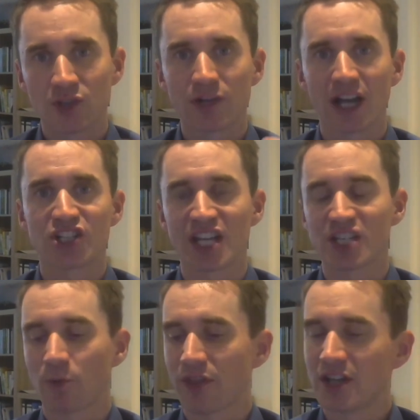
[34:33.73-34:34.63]

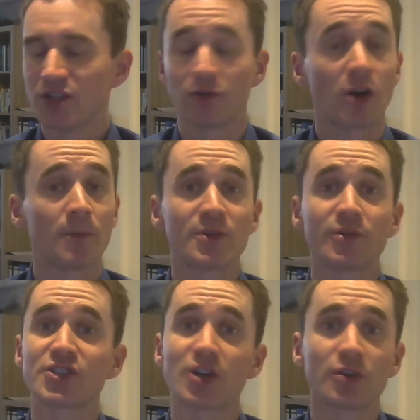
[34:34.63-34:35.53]
digest what they do.
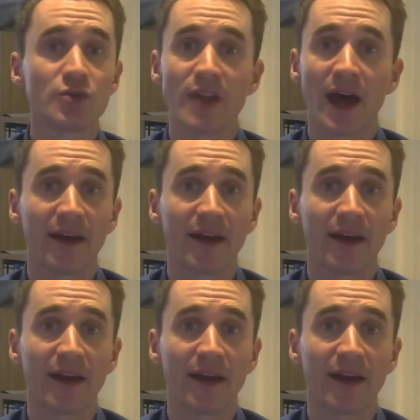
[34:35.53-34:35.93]
Computers don't do that.